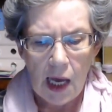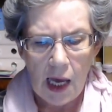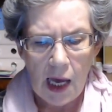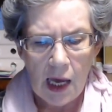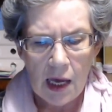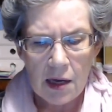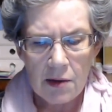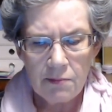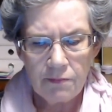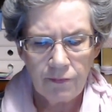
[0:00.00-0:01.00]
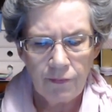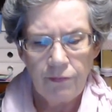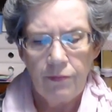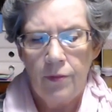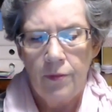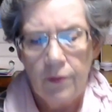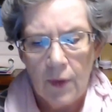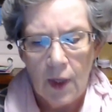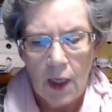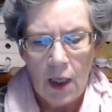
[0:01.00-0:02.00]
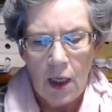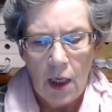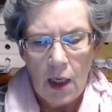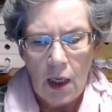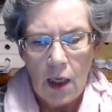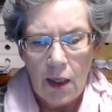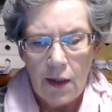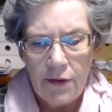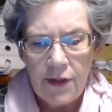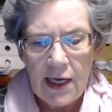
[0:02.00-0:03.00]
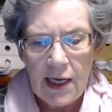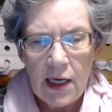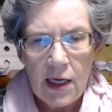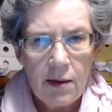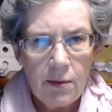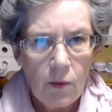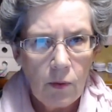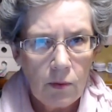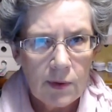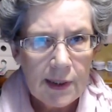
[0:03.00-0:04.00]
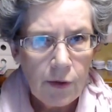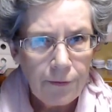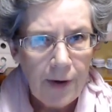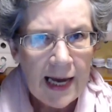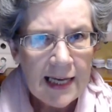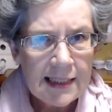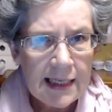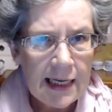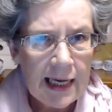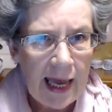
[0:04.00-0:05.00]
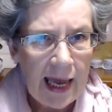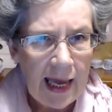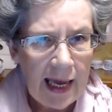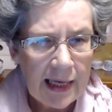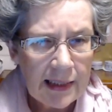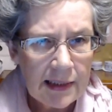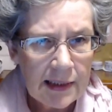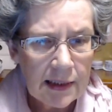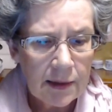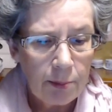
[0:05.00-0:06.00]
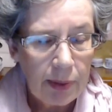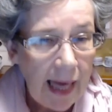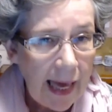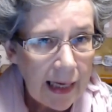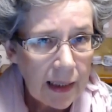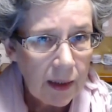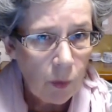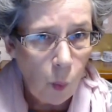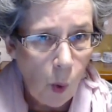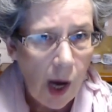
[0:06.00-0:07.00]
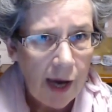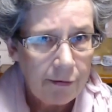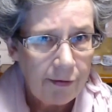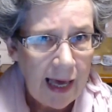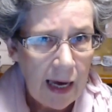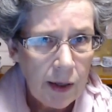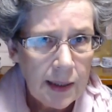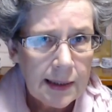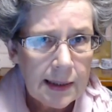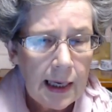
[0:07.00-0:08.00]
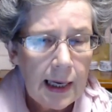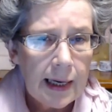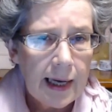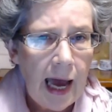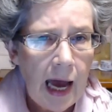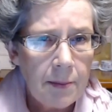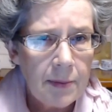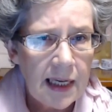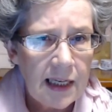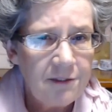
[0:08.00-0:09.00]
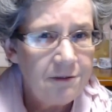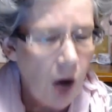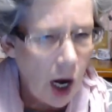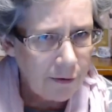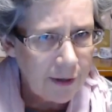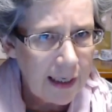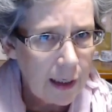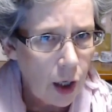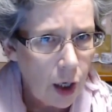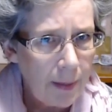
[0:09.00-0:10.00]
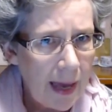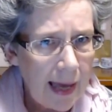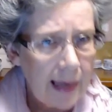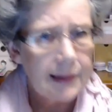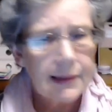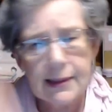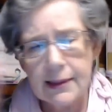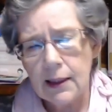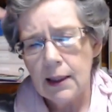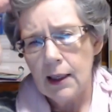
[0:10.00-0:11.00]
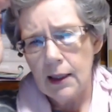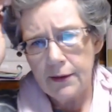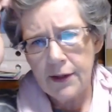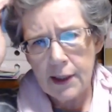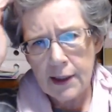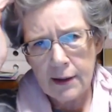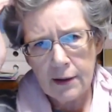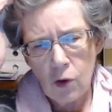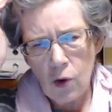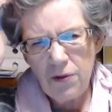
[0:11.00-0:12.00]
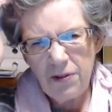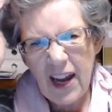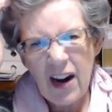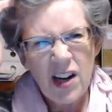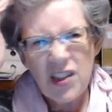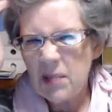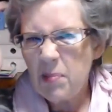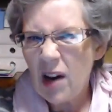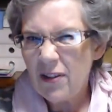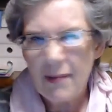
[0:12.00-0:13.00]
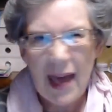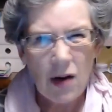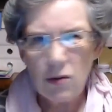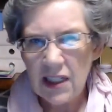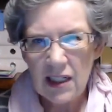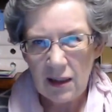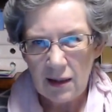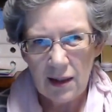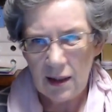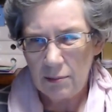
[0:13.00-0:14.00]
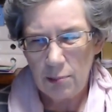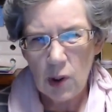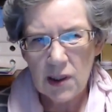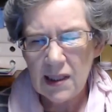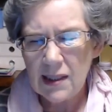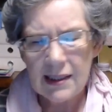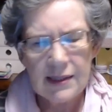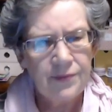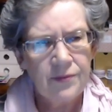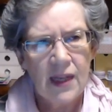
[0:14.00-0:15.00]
The self-raising and plain white flours come in 5 kilo bags. The corn flour I just buy from Aldi in the boxes,